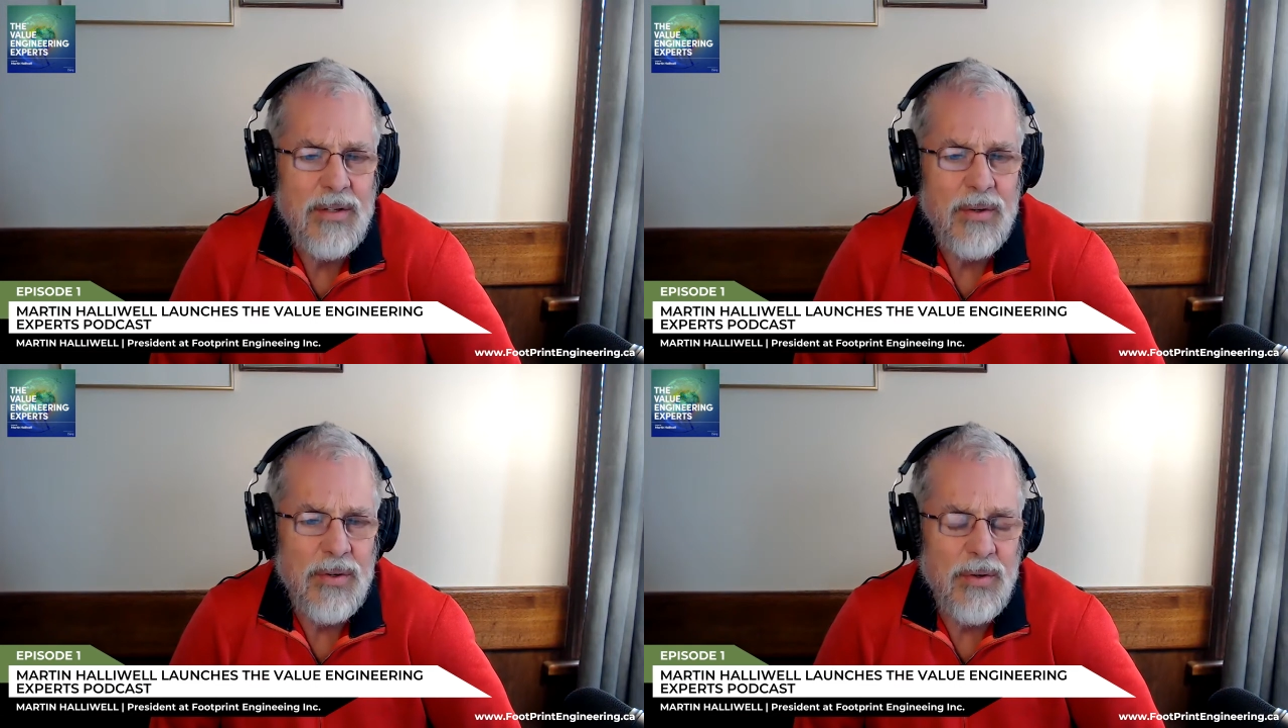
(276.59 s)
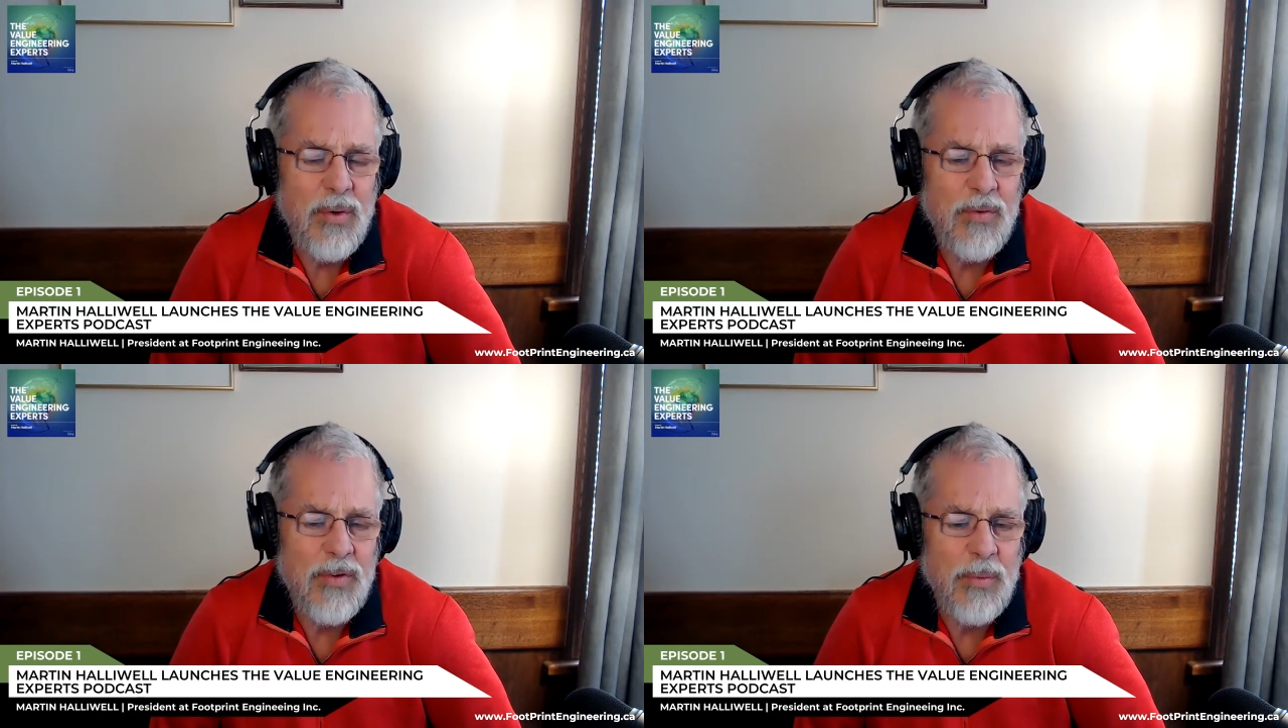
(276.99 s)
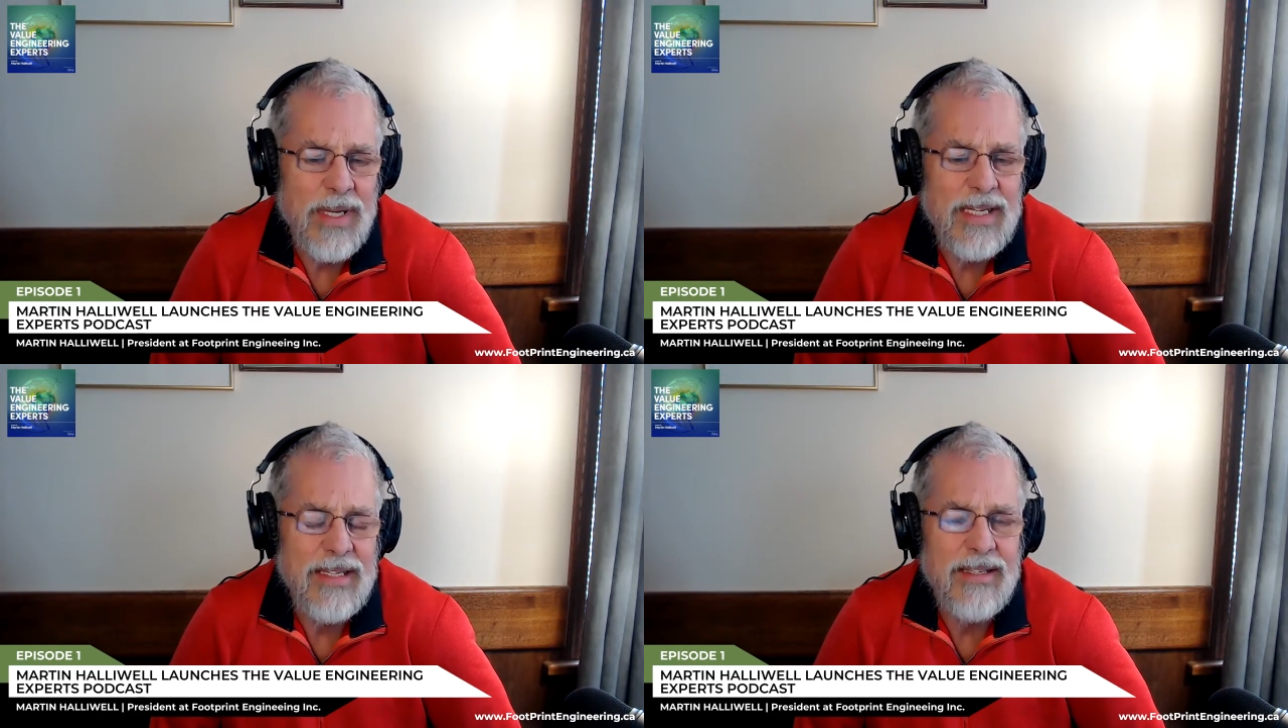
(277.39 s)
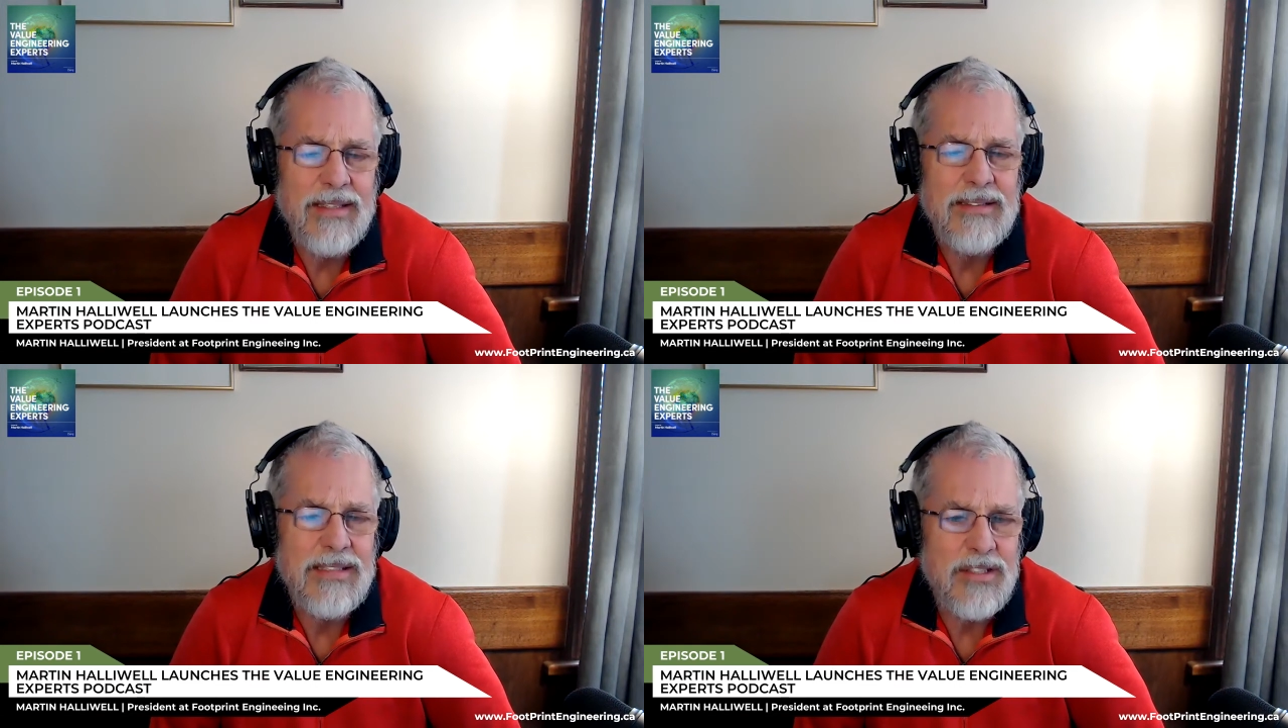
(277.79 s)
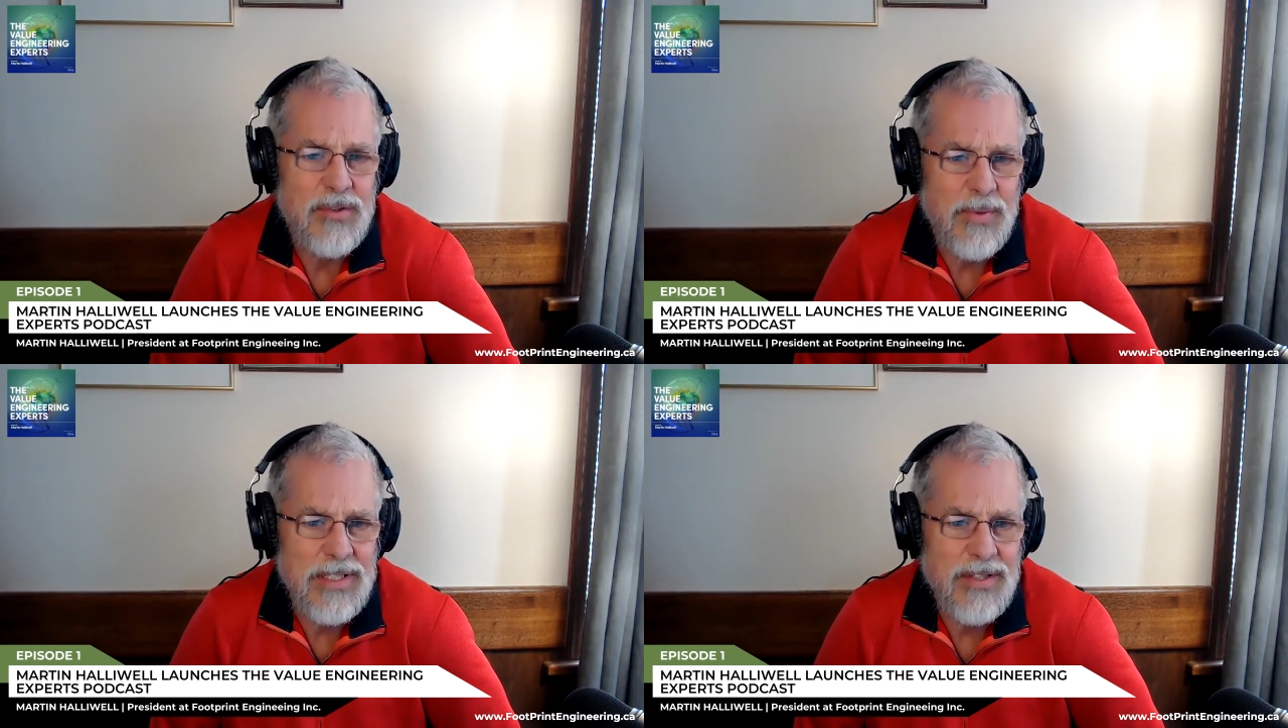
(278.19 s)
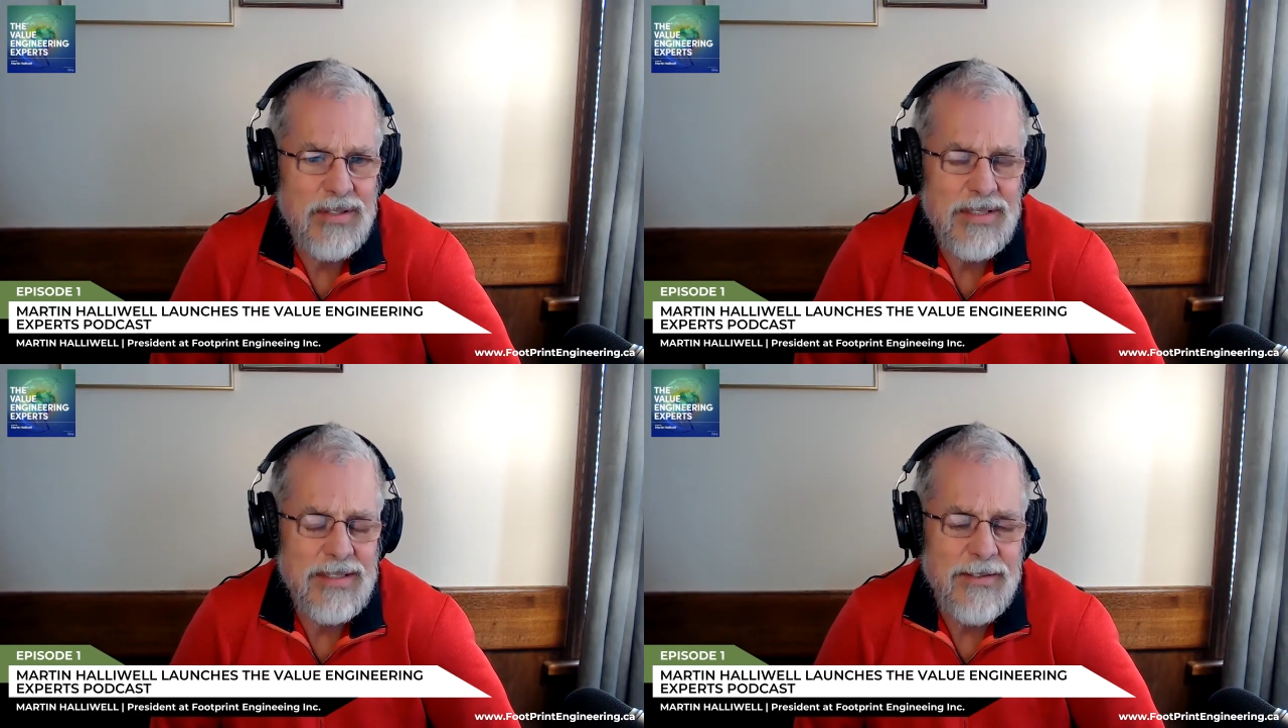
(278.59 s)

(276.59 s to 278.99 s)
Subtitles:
or overweighted situations.